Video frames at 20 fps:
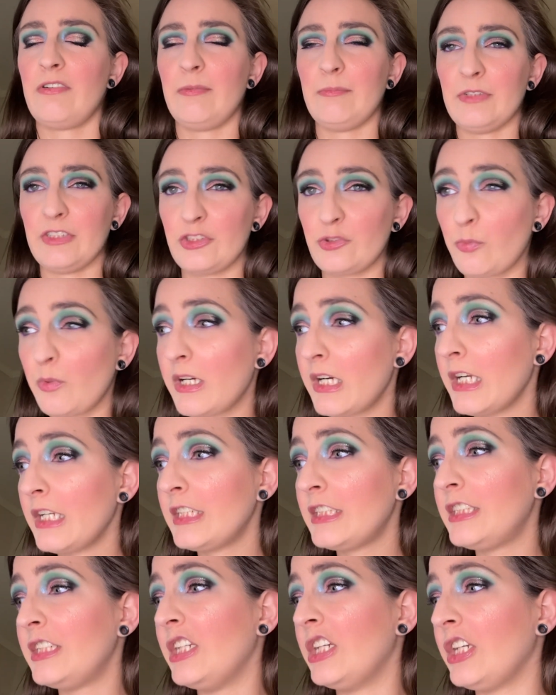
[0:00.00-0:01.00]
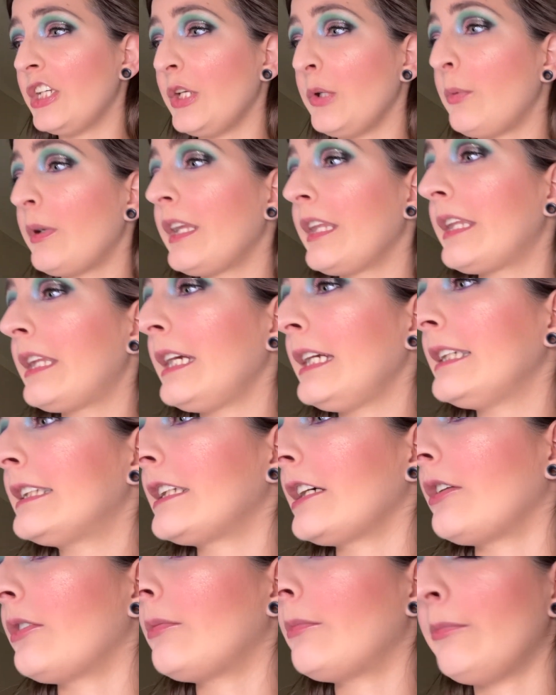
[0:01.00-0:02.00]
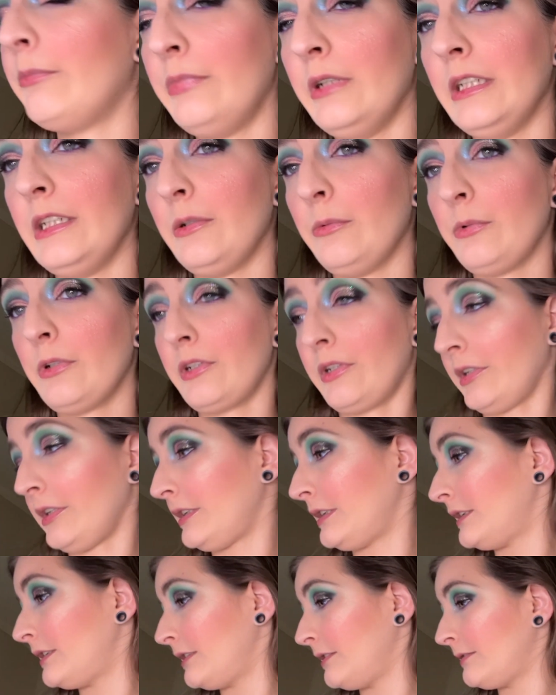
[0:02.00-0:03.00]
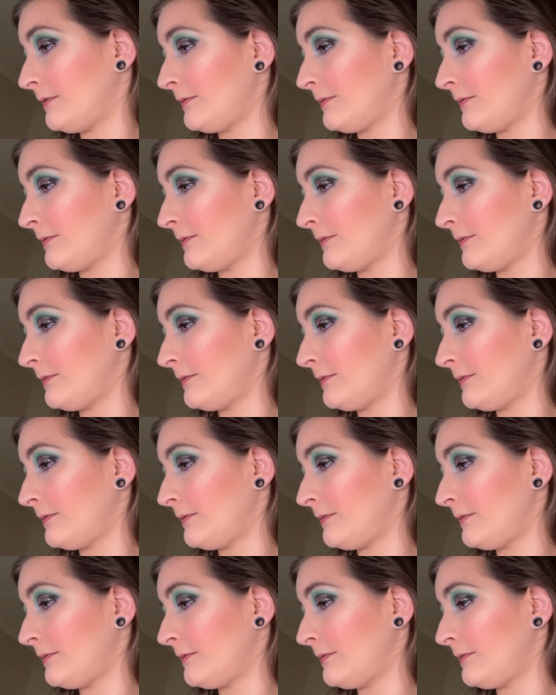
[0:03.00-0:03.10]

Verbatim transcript: The swatch? You wouldn't think so, but it works.